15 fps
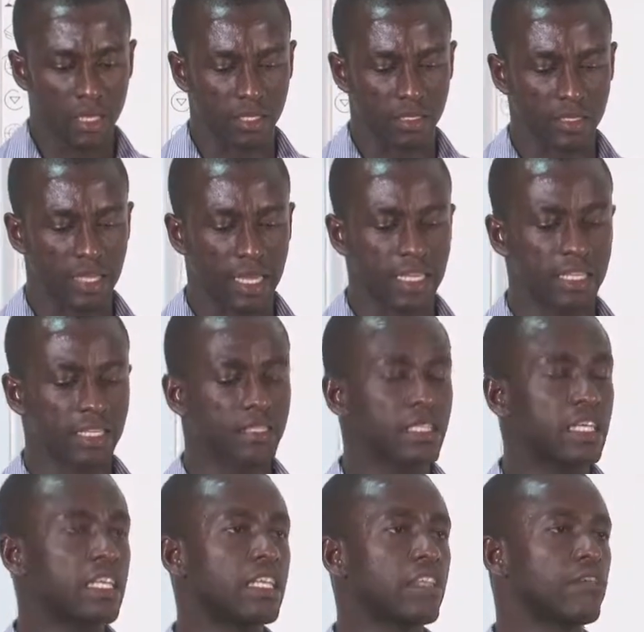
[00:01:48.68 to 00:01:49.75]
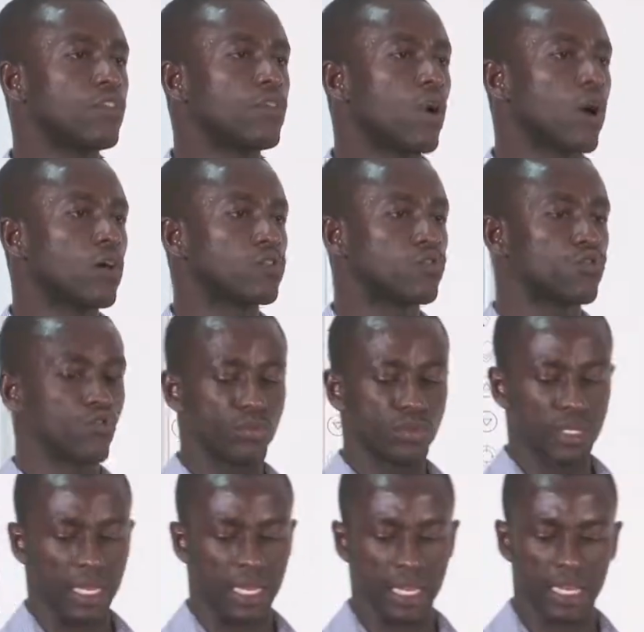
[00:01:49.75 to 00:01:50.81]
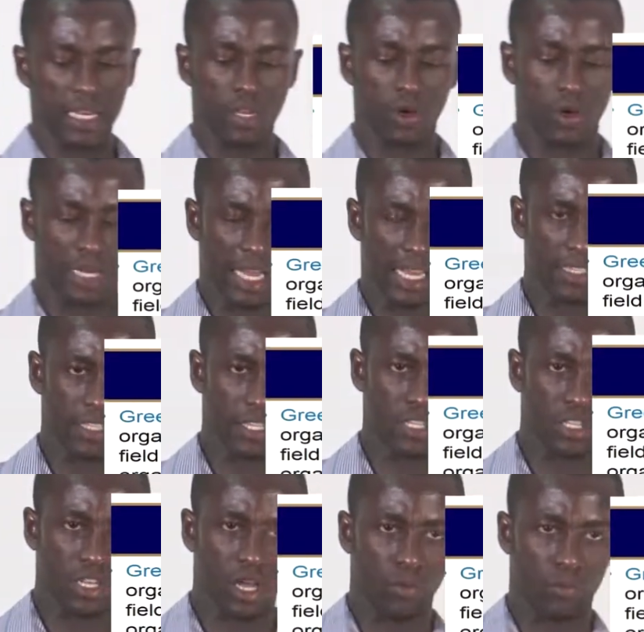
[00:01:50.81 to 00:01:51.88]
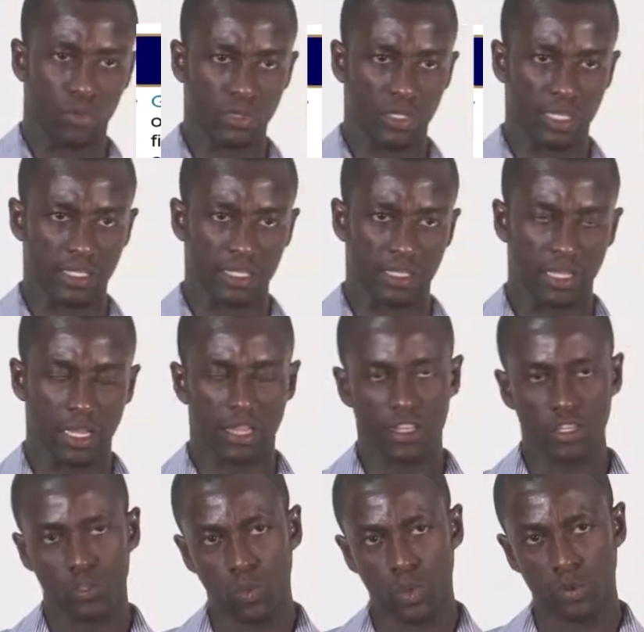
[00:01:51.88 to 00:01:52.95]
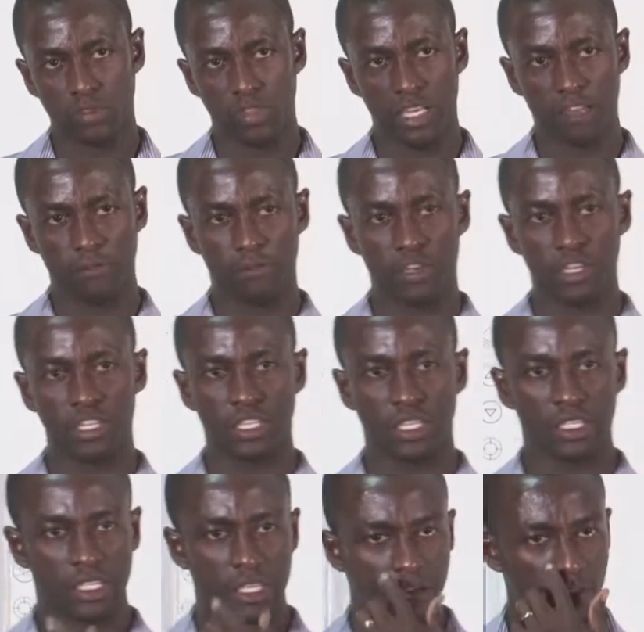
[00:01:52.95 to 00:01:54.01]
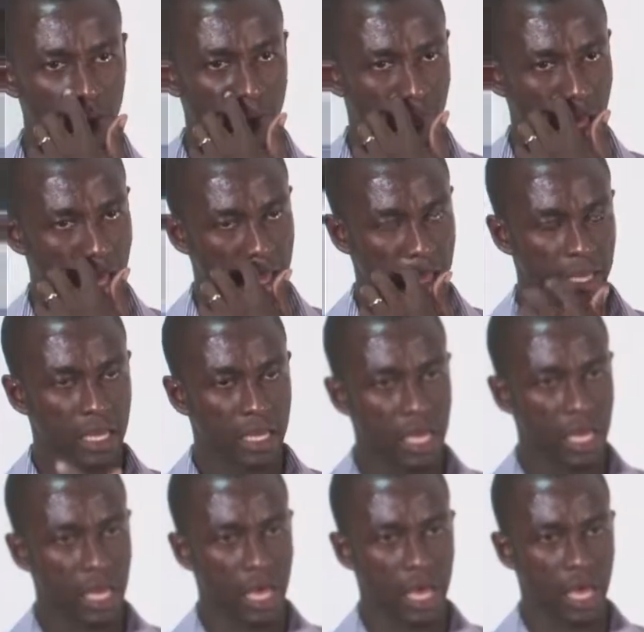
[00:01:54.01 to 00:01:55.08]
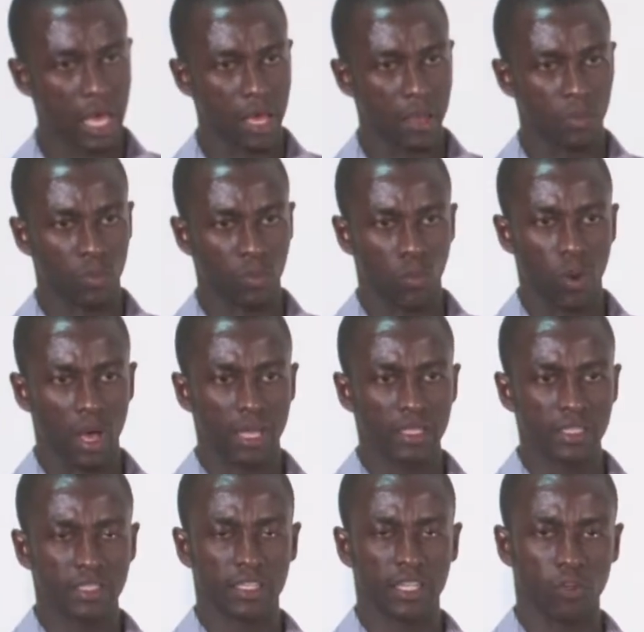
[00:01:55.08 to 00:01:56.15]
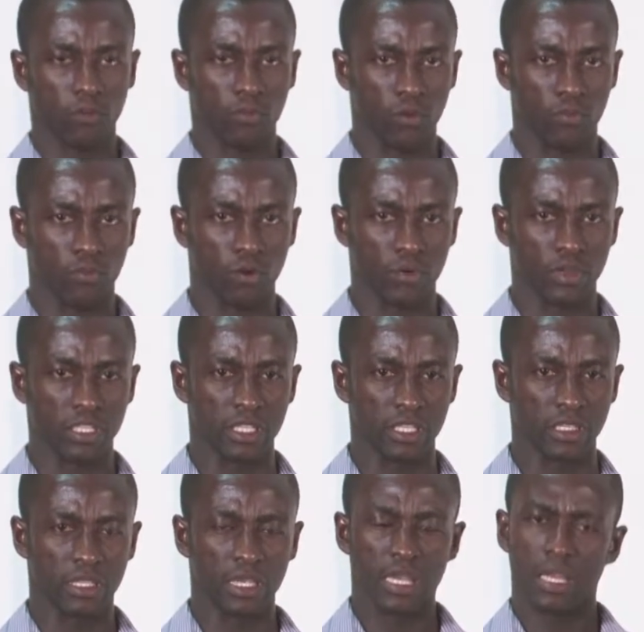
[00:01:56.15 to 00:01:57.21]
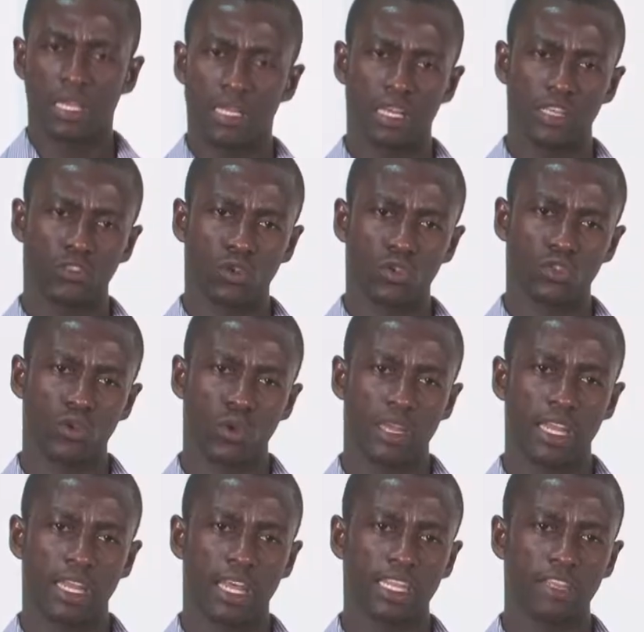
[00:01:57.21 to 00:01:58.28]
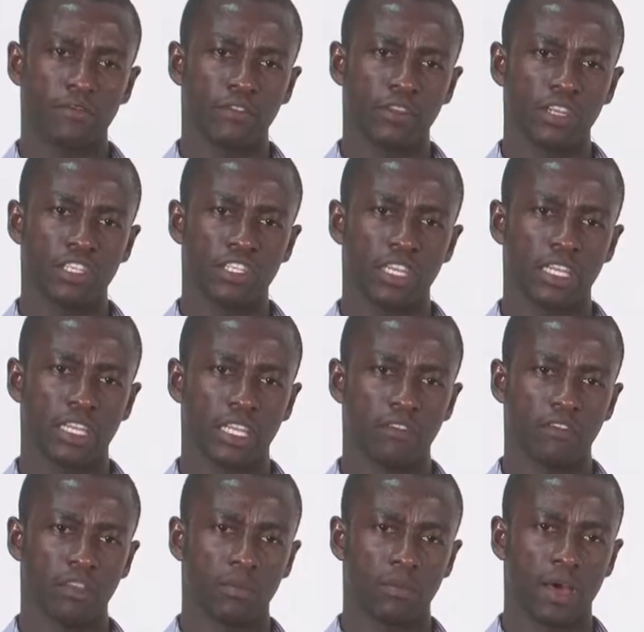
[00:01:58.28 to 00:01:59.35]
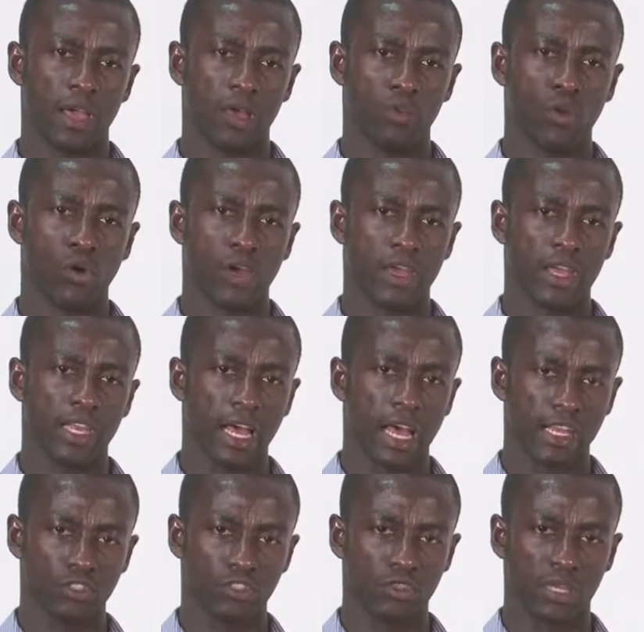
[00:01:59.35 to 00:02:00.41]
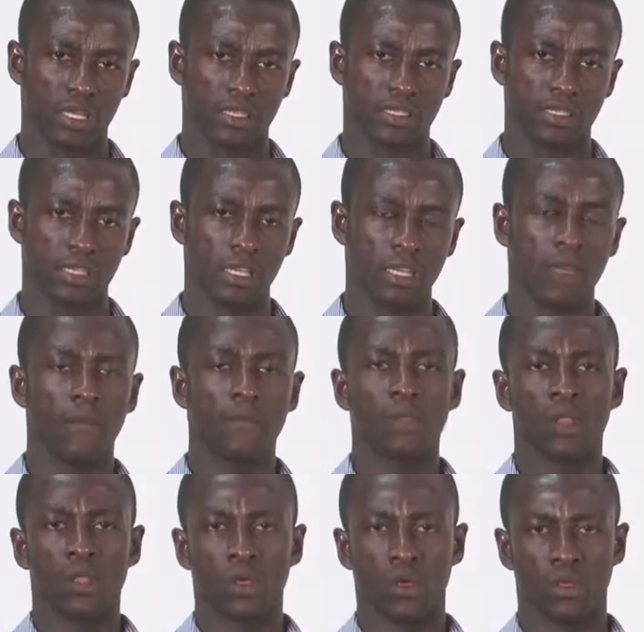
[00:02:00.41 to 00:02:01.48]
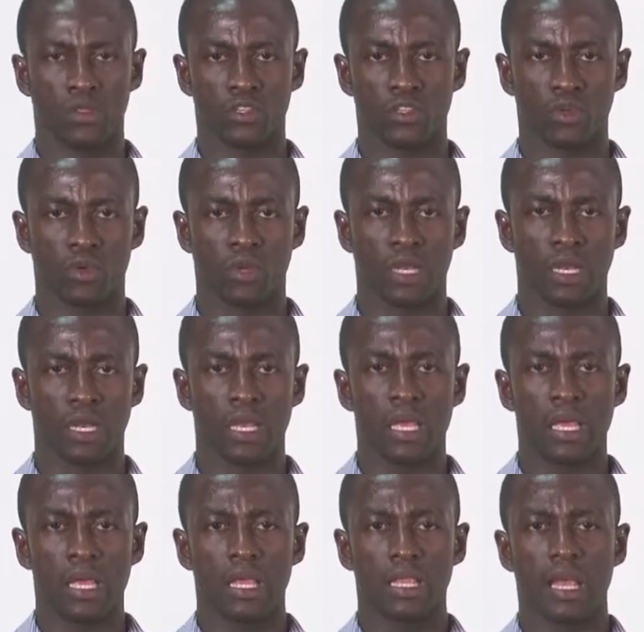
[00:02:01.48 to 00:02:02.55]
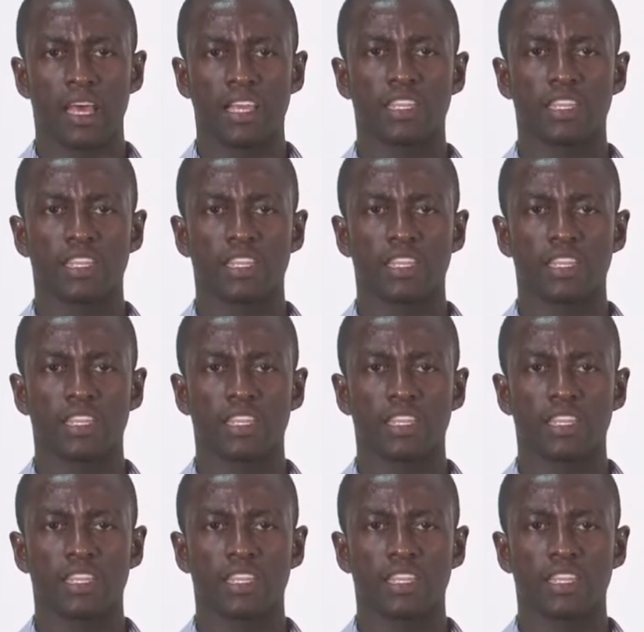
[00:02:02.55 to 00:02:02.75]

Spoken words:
studies individuals, groups, and then the organizational processes. Now, this is one of the definitions given by one set of authorities. There's also another definition given by Moorhead, as you can see on the screen. Now,